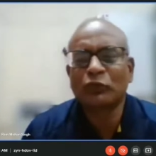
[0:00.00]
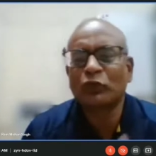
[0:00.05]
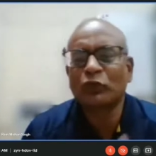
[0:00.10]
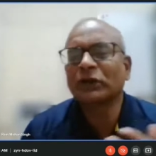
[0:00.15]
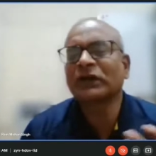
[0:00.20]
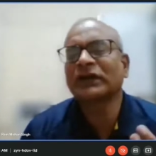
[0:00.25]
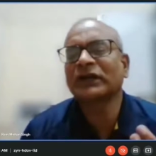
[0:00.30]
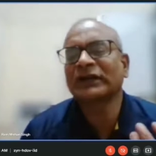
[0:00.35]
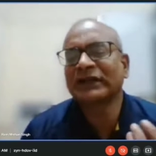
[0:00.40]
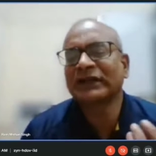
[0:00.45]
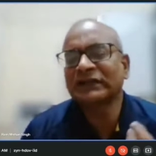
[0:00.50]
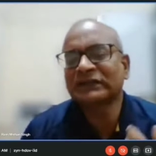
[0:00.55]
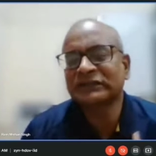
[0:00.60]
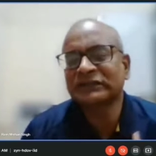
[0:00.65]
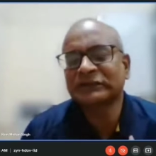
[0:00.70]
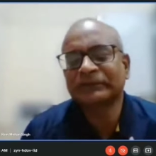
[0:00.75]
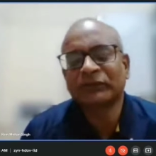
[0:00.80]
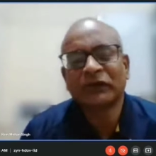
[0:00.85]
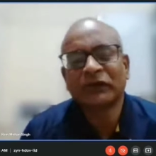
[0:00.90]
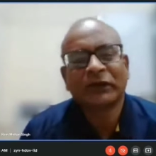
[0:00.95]
quote more or
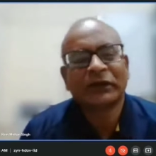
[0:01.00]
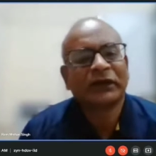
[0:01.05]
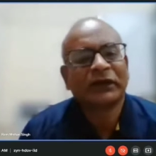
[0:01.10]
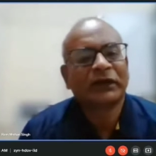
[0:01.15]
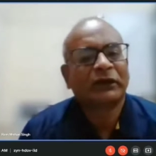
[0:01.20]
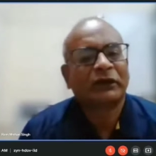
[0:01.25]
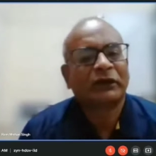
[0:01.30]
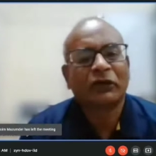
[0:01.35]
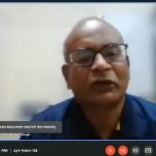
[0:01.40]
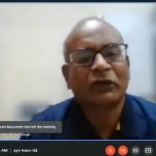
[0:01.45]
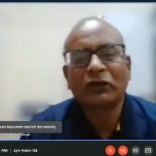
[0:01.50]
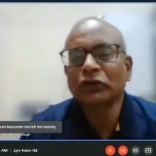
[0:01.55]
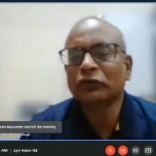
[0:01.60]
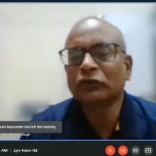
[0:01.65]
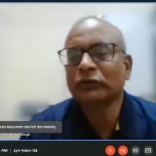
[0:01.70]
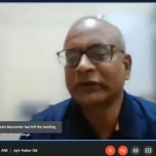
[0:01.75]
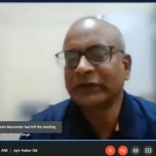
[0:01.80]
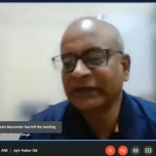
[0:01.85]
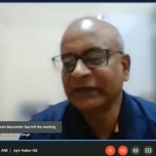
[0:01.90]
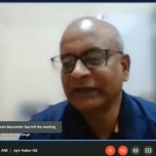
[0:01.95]
less
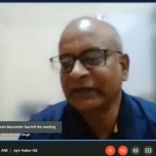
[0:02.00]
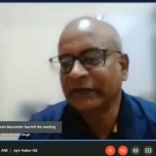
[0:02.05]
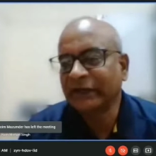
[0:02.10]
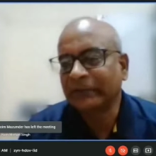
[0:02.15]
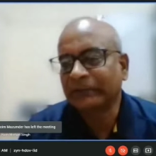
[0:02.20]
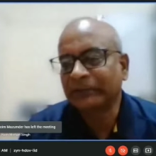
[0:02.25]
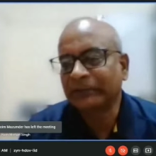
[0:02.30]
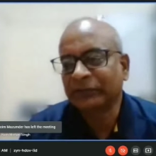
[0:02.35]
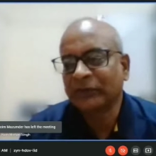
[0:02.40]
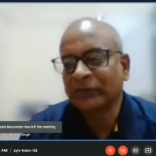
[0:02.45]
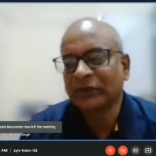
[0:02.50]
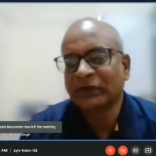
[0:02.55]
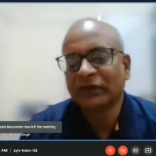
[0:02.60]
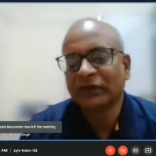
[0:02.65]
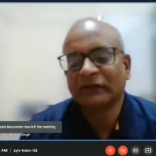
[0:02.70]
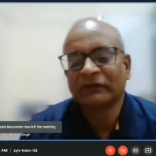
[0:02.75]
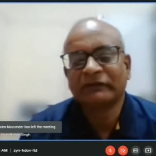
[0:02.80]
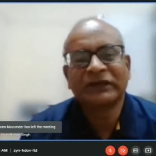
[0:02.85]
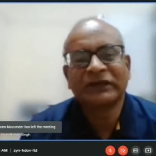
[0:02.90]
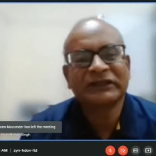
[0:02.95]
all over India,
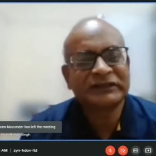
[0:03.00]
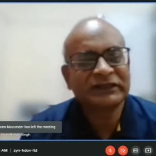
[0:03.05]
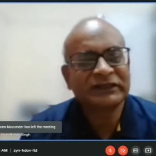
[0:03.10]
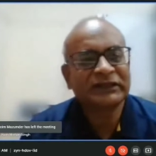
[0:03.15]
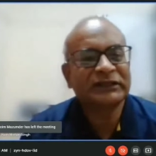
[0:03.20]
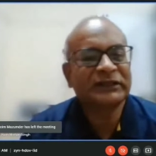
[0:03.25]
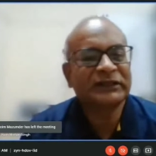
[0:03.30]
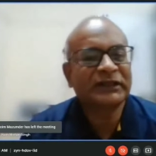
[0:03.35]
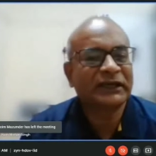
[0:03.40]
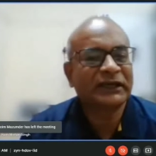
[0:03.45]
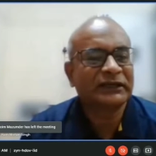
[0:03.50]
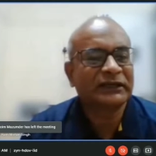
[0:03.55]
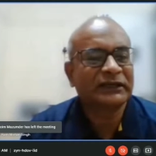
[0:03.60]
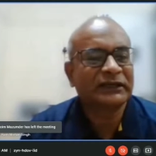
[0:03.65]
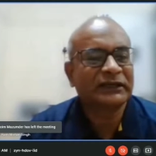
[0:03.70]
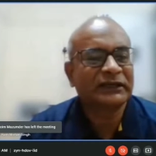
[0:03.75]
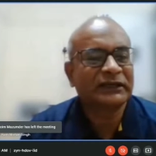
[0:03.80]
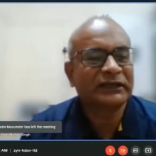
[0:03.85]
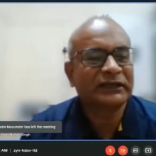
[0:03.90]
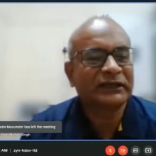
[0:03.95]
we see
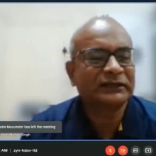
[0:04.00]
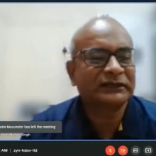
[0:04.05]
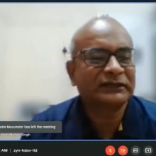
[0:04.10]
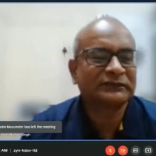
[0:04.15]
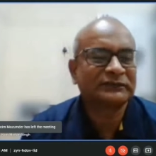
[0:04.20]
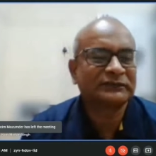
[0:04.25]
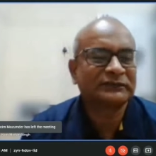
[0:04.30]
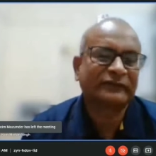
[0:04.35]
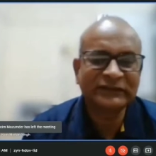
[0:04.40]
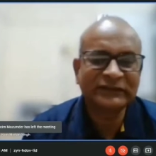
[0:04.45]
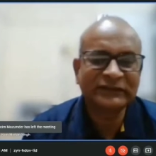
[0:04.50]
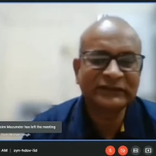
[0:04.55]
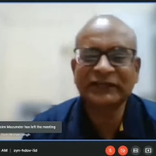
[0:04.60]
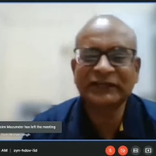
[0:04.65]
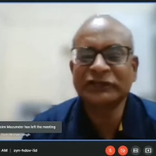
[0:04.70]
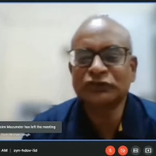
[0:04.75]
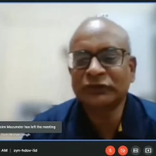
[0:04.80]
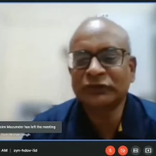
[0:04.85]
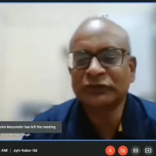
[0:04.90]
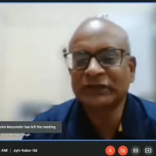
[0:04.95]
that
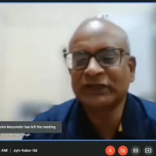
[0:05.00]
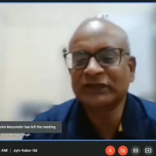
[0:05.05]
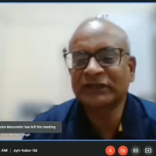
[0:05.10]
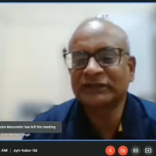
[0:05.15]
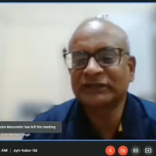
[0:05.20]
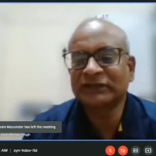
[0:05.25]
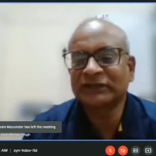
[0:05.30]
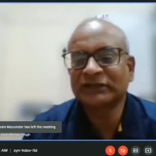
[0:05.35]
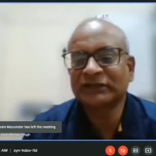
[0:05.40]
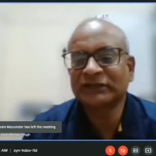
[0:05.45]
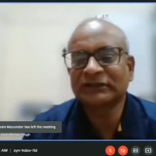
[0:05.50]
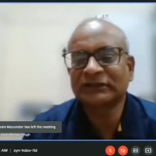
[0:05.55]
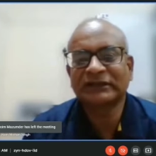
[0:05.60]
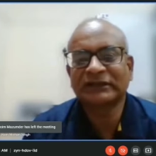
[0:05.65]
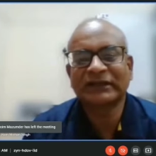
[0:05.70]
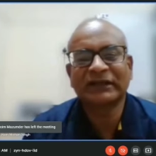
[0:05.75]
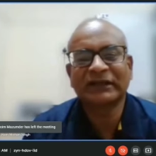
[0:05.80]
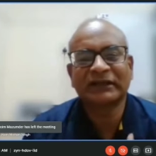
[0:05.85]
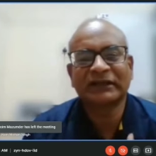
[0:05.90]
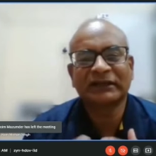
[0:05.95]
physical
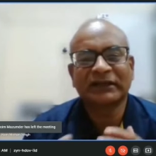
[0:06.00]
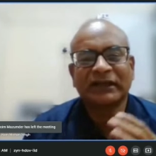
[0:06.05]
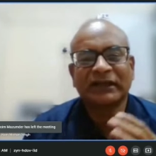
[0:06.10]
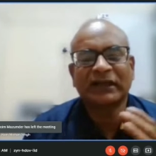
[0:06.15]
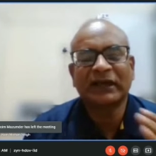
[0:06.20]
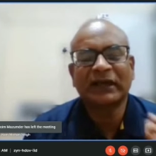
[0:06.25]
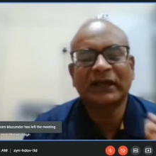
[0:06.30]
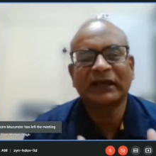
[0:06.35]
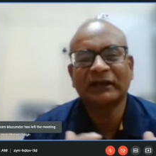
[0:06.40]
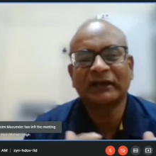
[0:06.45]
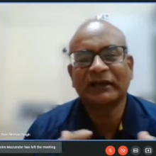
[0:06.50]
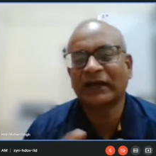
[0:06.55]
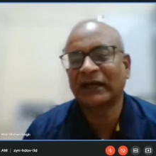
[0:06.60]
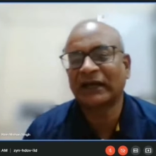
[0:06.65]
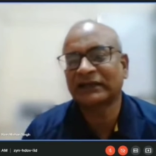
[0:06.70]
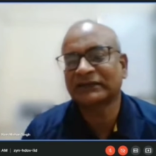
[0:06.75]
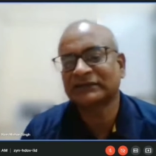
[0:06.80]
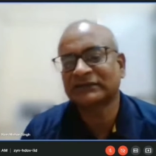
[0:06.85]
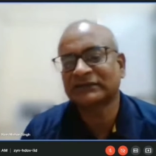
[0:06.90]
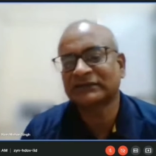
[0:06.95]
education
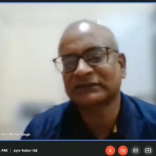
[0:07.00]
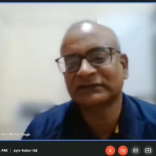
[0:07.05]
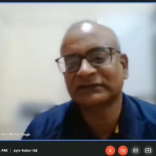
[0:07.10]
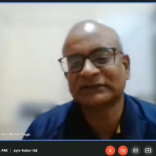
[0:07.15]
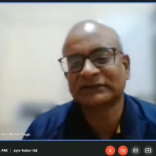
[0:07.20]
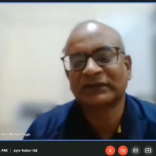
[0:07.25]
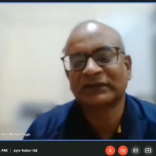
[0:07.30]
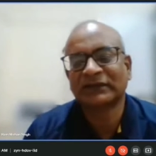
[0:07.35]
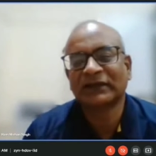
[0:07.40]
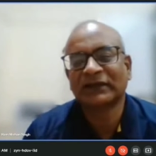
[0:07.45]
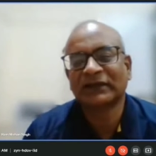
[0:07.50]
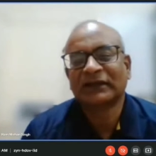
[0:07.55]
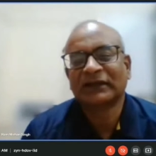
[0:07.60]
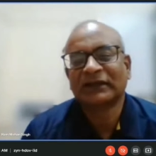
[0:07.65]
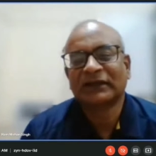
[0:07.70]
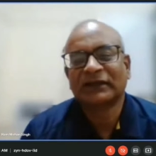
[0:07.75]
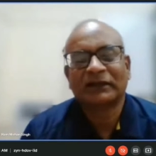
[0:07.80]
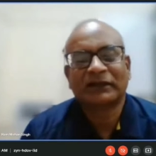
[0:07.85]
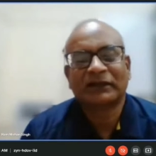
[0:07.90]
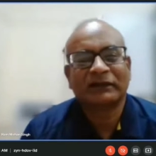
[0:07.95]
has,
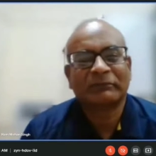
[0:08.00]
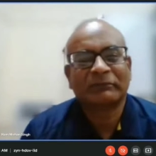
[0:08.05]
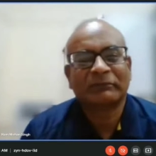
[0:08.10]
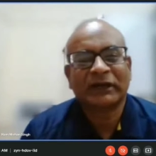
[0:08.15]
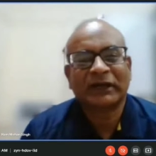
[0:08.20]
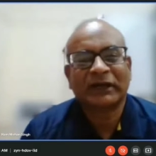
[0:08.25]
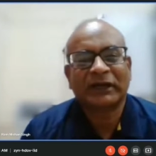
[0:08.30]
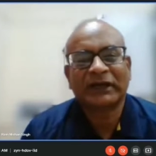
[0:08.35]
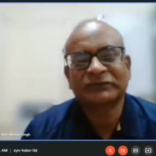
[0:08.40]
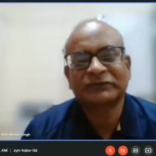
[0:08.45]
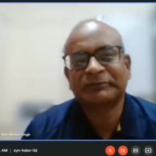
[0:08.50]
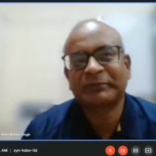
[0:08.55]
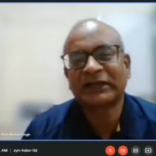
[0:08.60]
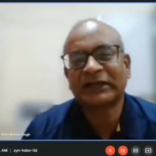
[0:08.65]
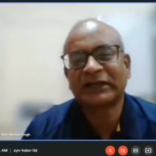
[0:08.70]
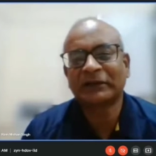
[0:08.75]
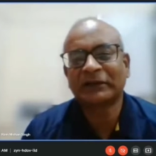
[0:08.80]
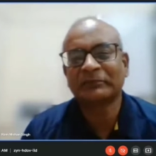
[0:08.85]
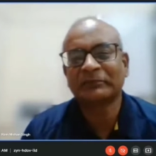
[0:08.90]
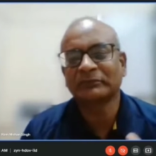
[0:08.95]
uh, um,
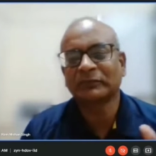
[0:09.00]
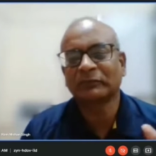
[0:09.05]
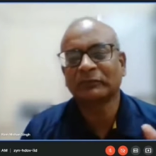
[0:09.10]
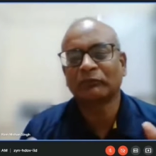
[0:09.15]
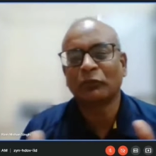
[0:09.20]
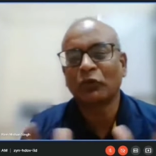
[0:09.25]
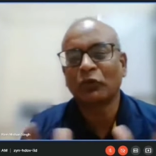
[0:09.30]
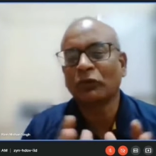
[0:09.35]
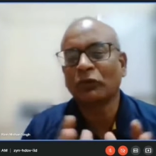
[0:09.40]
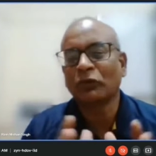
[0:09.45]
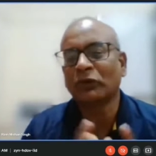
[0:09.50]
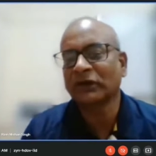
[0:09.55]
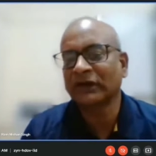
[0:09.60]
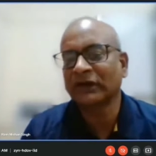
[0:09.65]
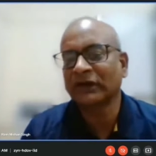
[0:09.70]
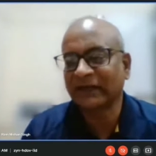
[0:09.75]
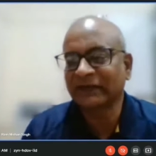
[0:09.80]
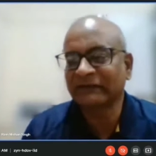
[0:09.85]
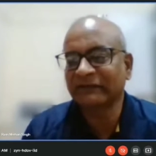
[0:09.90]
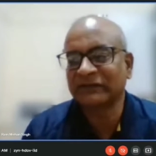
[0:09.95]
has become
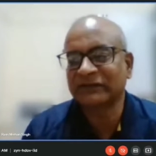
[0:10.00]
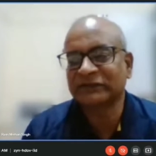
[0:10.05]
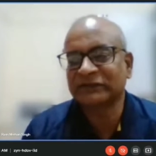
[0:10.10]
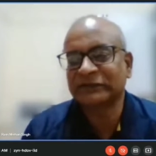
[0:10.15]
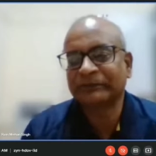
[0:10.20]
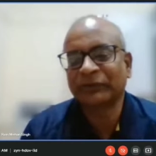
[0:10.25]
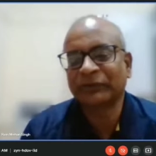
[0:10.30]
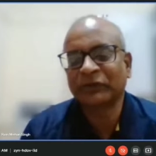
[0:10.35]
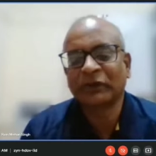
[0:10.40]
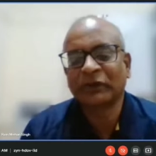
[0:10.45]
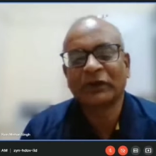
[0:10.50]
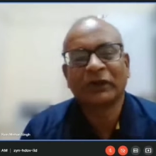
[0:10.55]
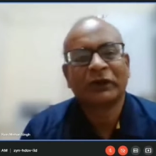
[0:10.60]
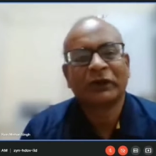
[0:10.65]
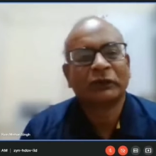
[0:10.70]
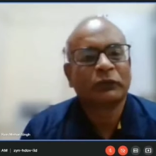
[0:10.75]
more relevant